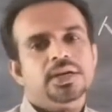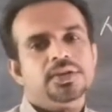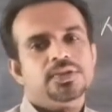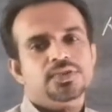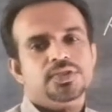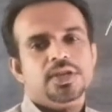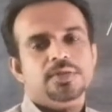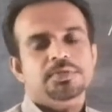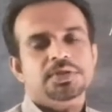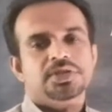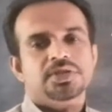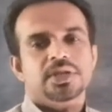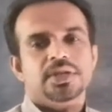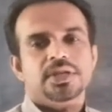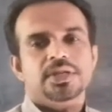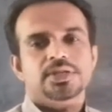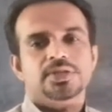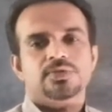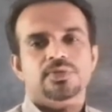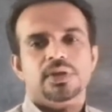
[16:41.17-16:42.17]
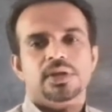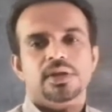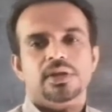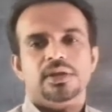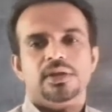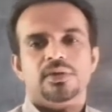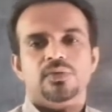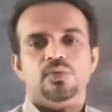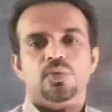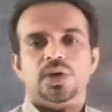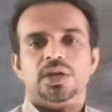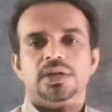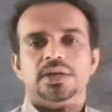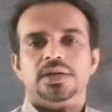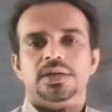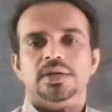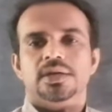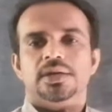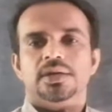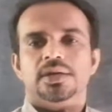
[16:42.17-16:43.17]
Christian missionaries will
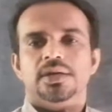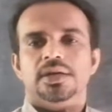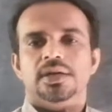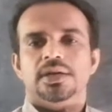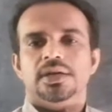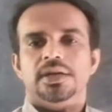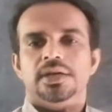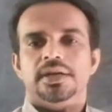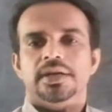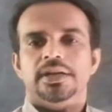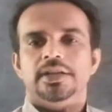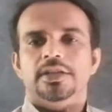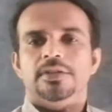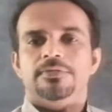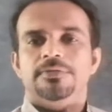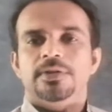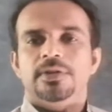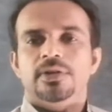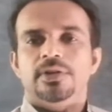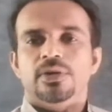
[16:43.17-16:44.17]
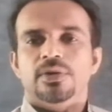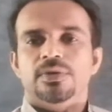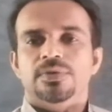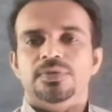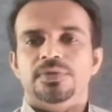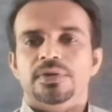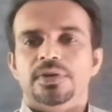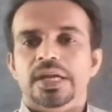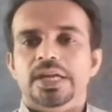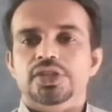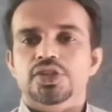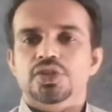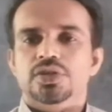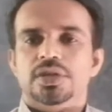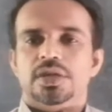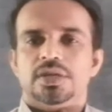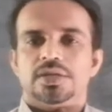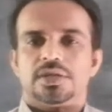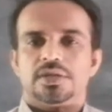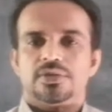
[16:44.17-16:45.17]
work in the field of
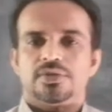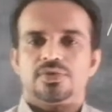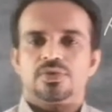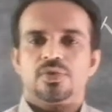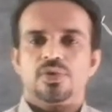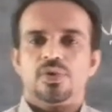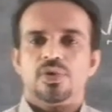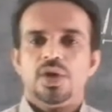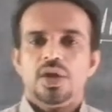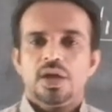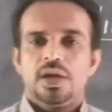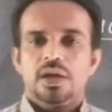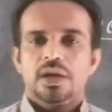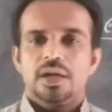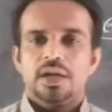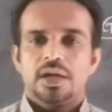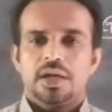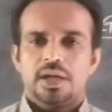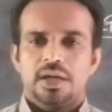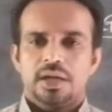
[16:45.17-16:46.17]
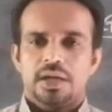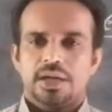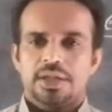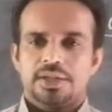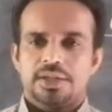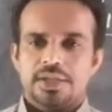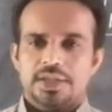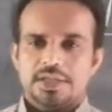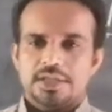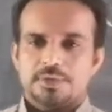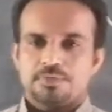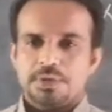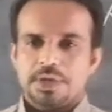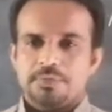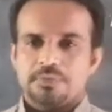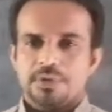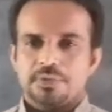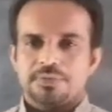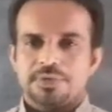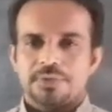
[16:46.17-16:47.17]
education. So these
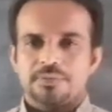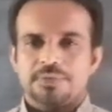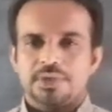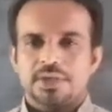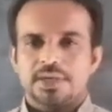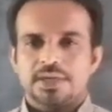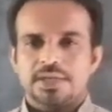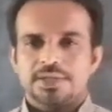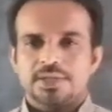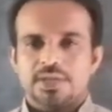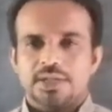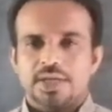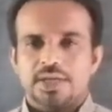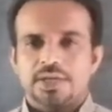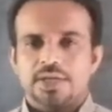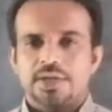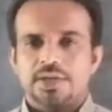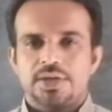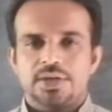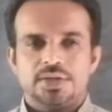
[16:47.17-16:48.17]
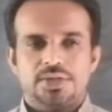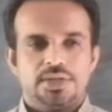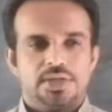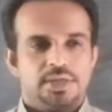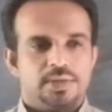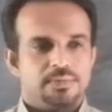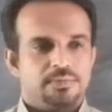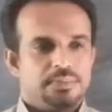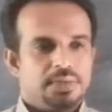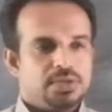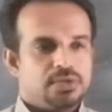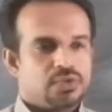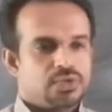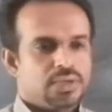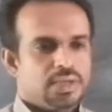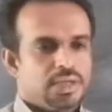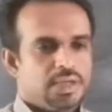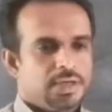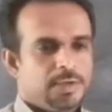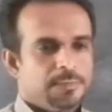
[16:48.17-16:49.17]
people from the southern region,
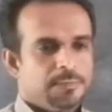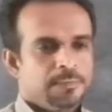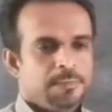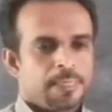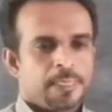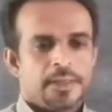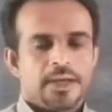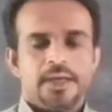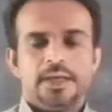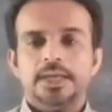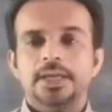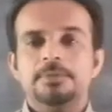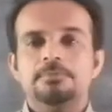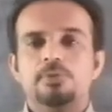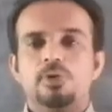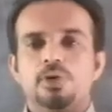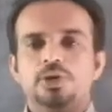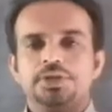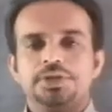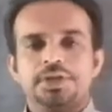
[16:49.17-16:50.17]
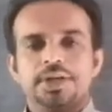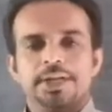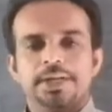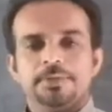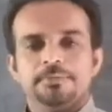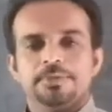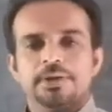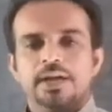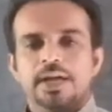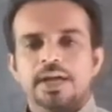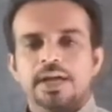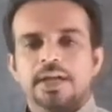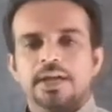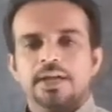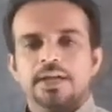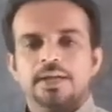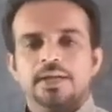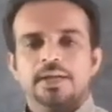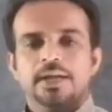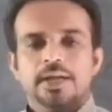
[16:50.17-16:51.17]
means the Igbo tribe
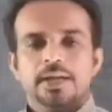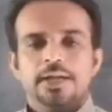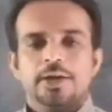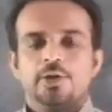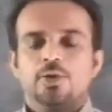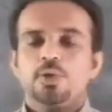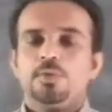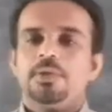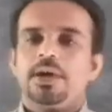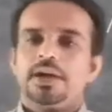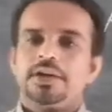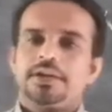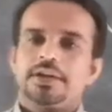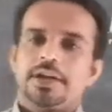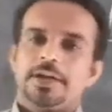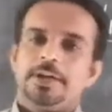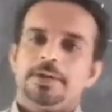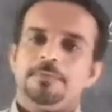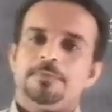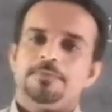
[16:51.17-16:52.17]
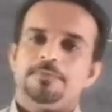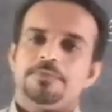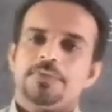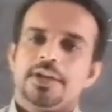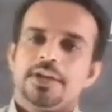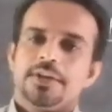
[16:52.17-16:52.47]
and Yoruba tribe,